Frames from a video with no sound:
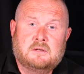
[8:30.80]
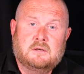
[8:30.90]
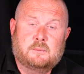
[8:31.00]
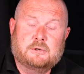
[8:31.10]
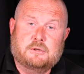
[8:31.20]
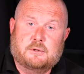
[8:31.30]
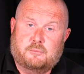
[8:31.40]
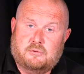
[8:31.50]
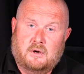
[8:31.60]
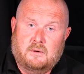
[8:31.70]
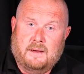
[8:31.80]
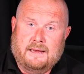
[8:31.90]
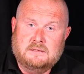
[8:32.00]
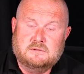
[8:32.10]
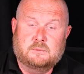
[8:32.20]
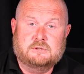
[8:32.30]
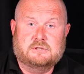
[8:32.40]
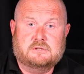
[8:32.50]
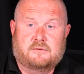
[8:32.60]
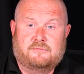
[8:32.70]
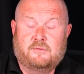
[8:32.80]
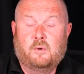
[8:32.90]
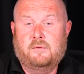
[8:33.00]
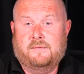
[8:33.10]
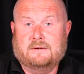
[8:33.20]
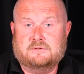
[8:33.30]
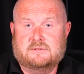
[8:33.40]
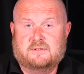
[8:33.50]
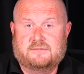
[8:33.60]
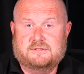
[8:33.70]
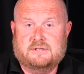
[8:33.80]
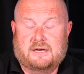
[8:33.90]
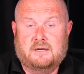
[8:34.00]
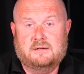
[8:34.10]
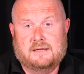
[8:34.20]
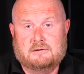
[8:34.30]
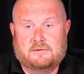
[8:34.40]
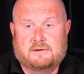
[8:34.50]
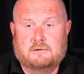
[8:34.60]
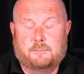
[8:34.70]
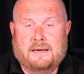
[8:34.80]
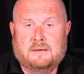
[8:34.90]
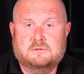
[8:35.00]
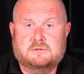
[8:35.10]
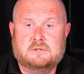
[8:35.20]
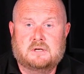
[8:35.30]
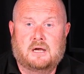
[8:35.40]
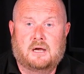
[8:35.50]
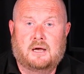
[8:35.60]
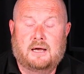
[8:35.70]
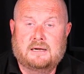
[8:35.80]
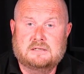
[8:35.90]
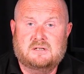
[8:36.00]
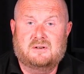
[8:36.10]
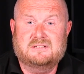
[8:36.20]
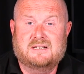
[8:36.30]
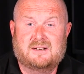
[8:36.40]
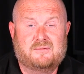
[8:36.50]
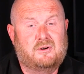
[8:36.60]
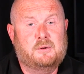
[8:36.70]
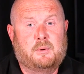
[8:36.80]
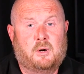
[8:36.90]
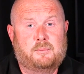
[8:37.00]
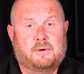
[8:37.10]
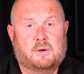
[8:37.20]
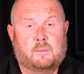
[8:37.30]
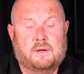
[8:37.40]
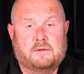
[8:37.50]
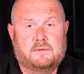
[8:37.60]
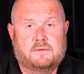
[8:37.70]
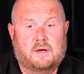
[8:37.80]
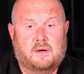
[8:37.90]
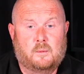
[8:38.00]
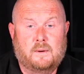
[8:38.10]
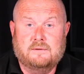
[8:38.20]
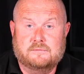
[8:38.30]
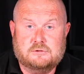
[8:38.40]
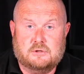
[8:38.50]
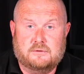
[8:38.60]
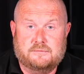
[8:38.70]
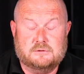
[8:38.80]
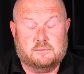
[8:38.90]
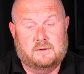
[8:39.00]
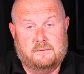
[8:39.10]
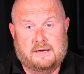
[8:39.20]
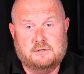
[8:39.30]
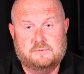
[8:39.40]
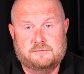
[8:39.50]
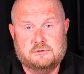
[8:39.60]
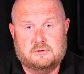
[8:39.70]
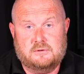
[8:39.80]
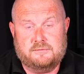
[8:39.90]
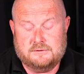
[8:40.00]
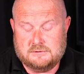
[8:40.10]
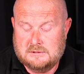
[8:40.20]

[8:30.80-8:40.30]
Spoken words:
We do the Pro head, which is a 4,000th of a second, there or thereabouts, and is ideal and very popular with wedding photographers or location photographers.